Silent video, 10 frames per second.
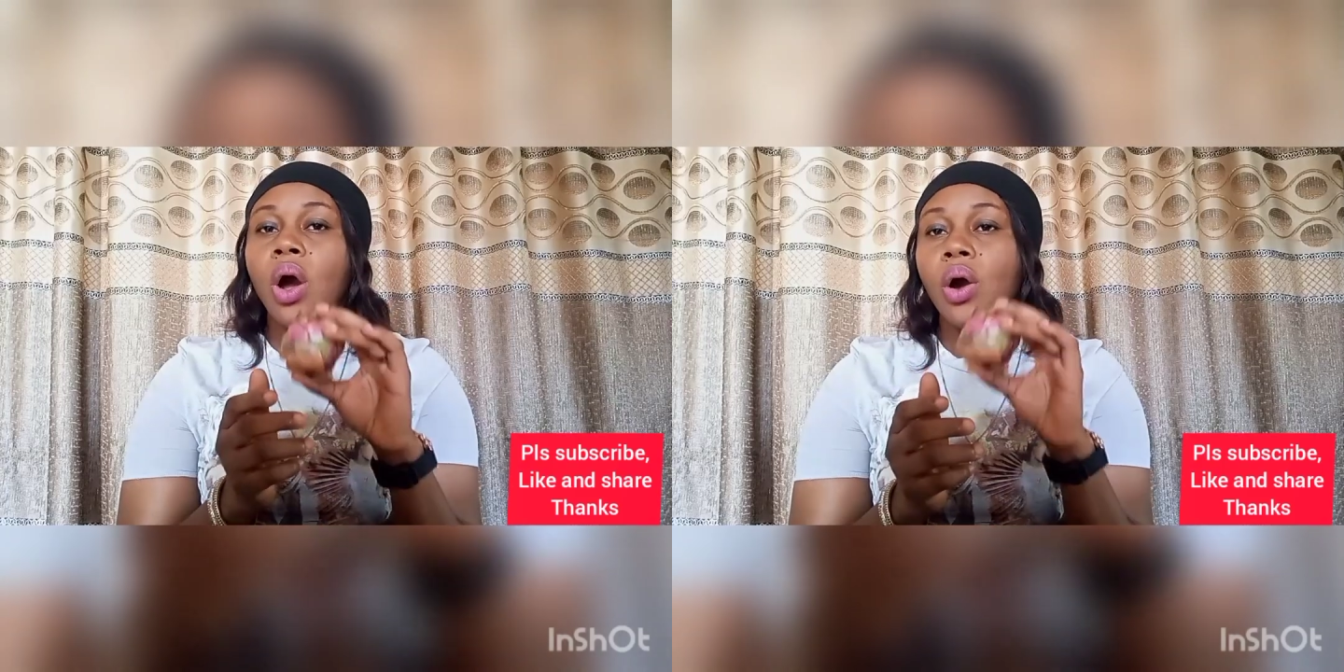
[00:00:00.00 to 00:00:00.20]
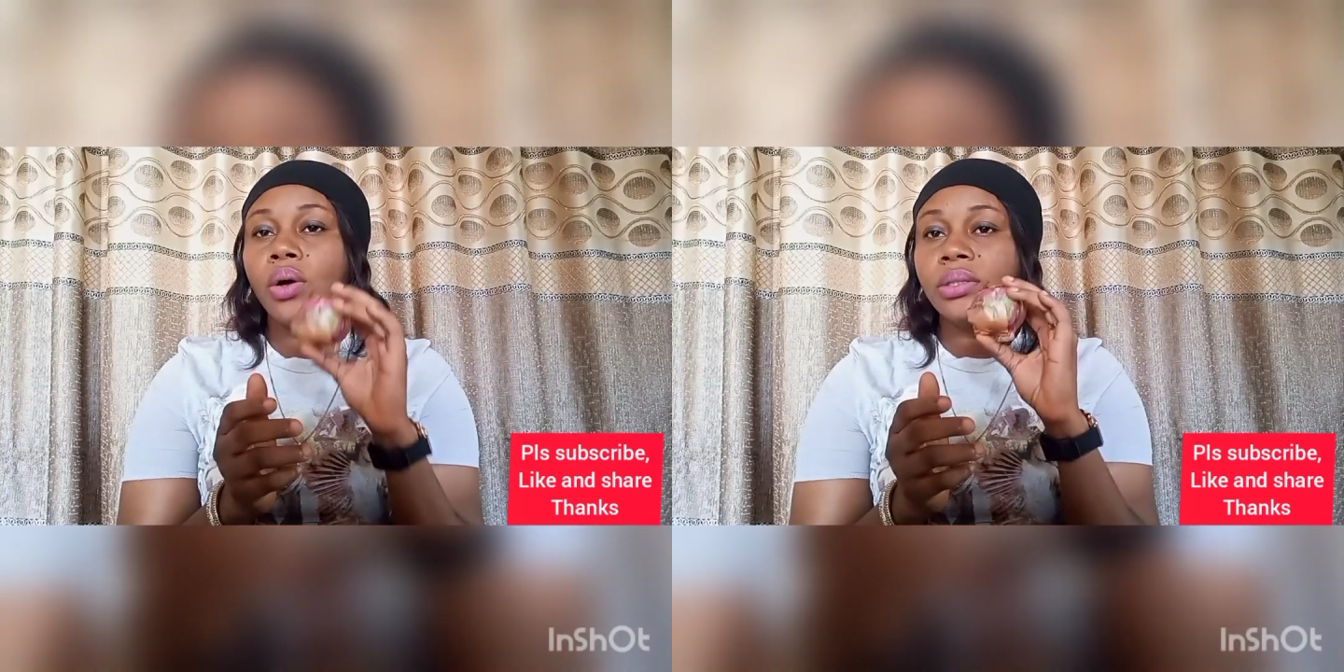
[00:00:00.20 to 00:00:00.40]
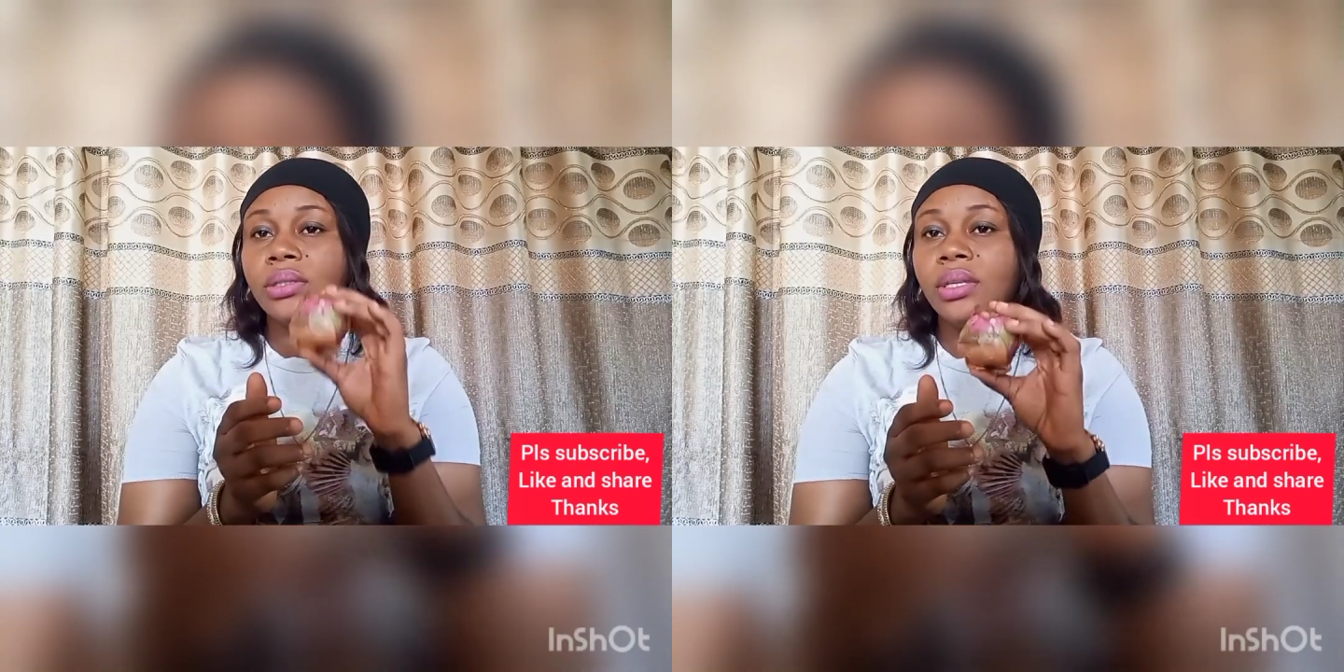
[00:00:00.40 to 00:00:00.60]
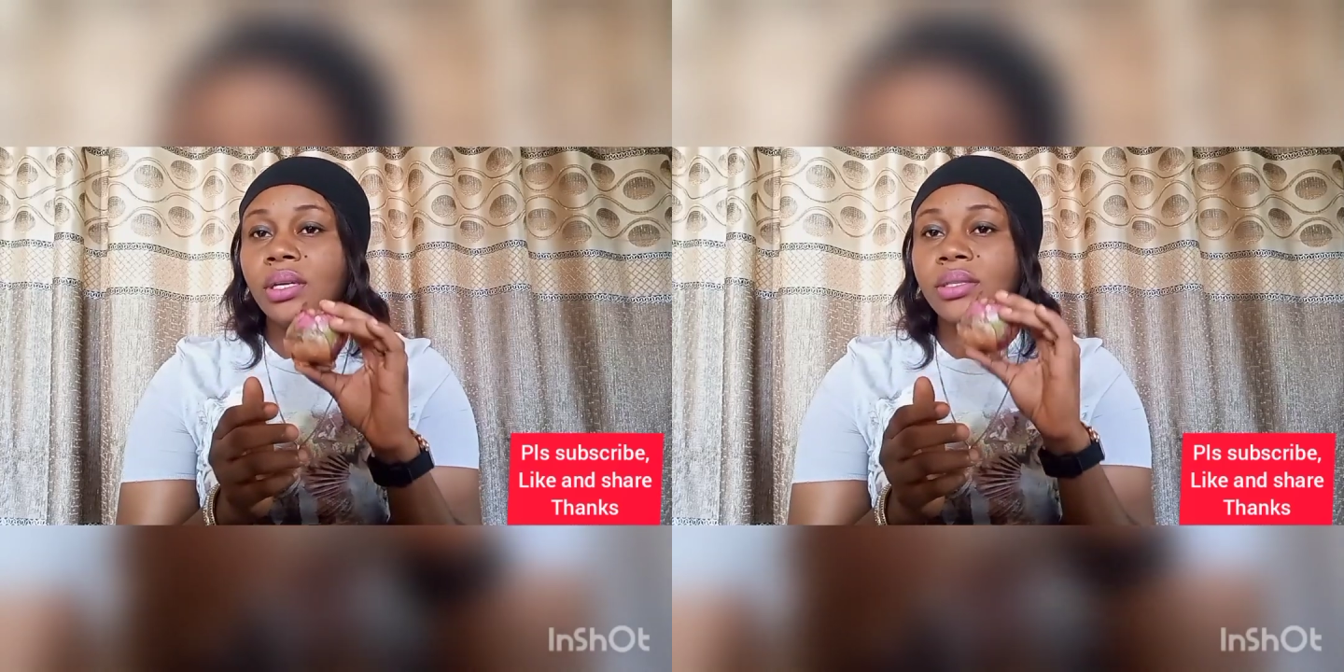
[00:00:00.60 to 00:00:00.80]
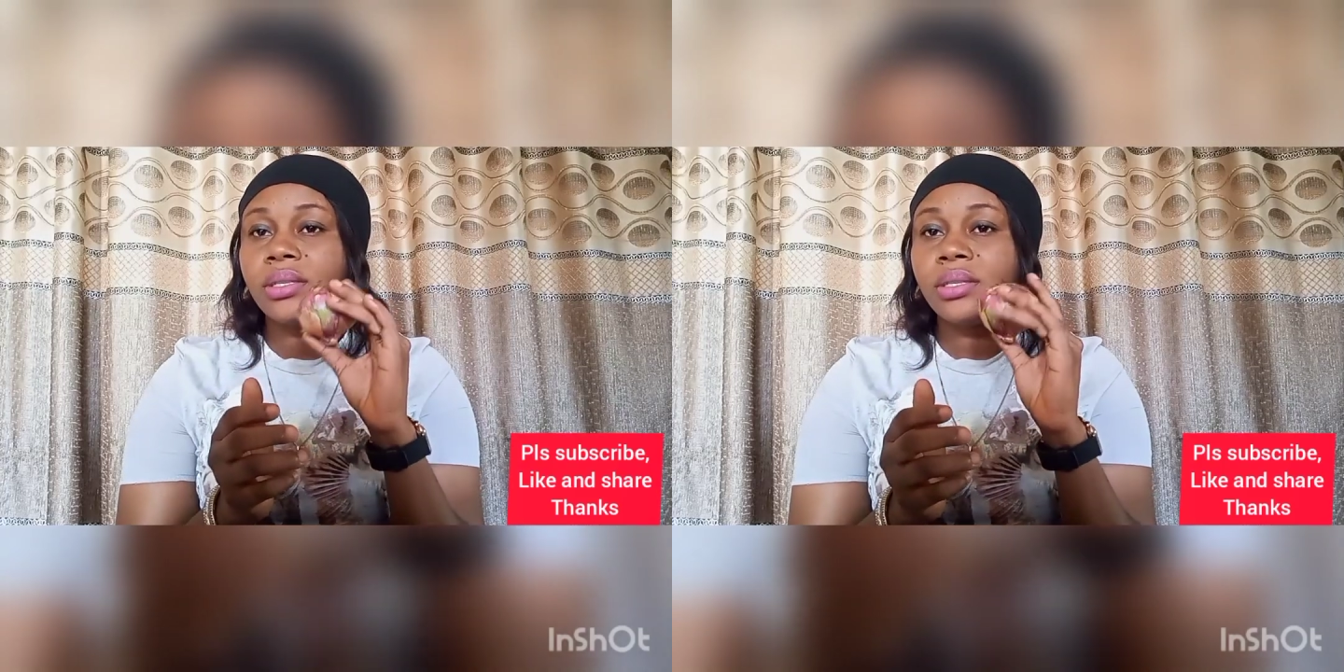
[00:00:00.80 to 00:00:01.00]
on
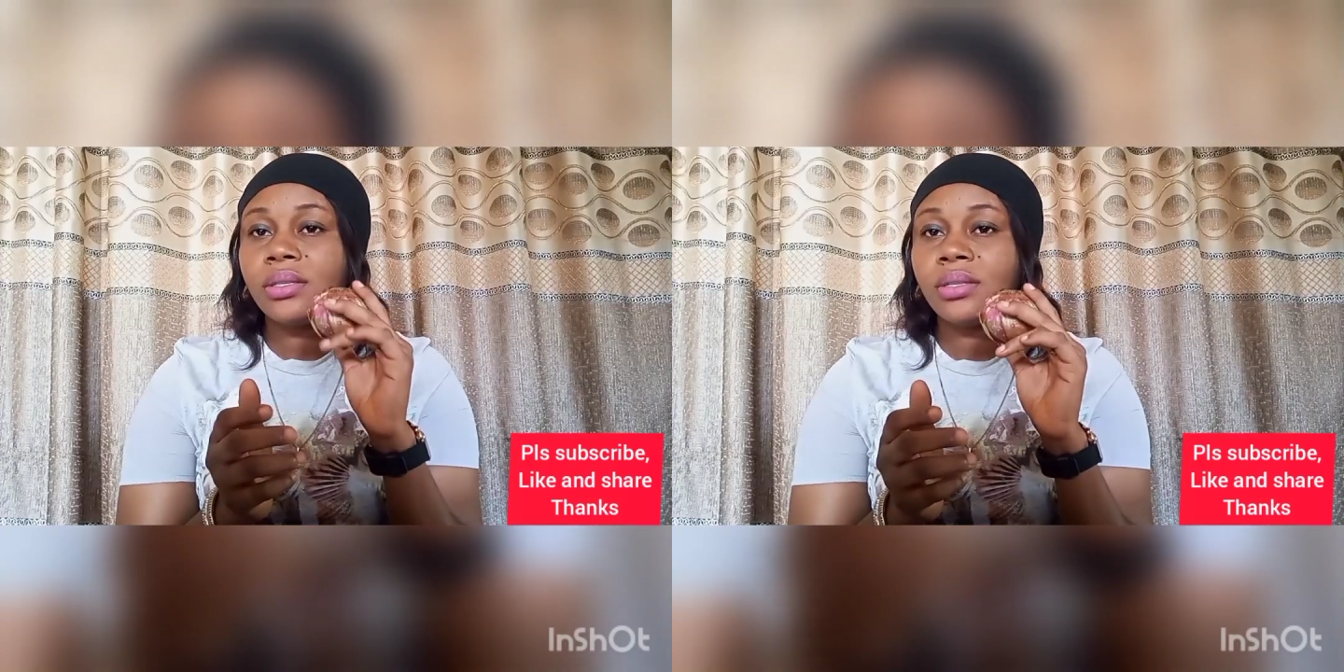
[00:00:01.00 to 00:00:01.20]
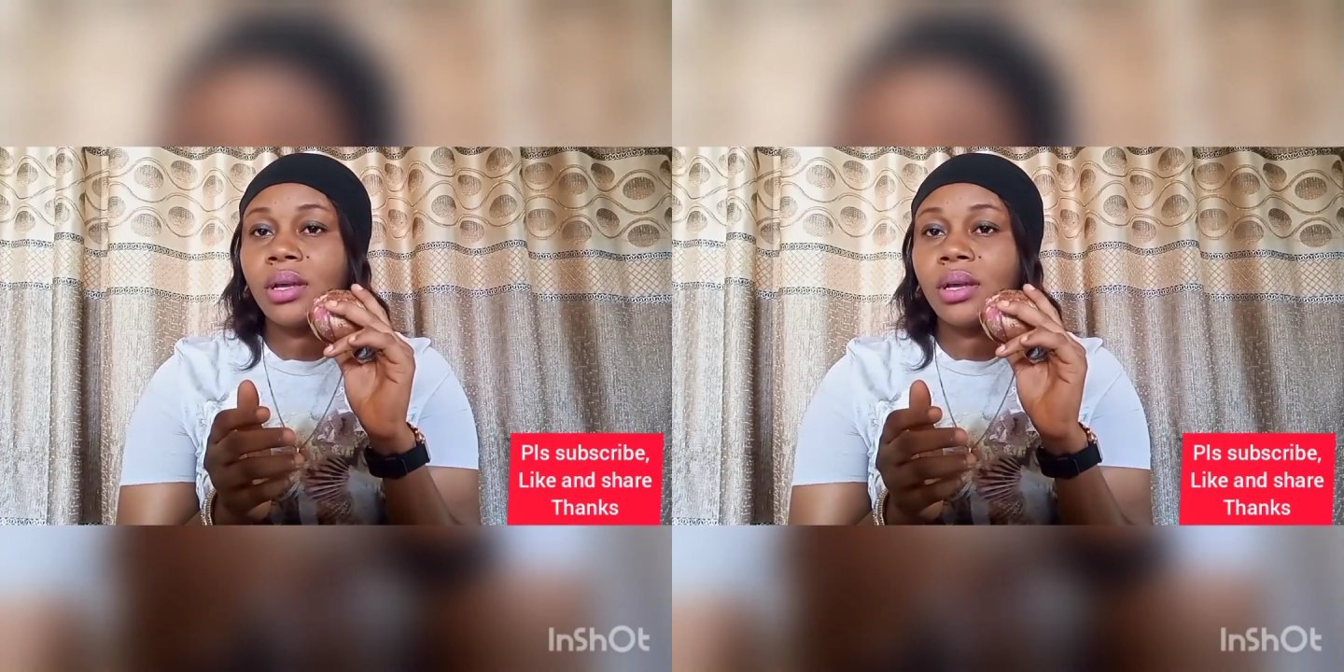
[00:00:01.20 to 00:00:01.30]
this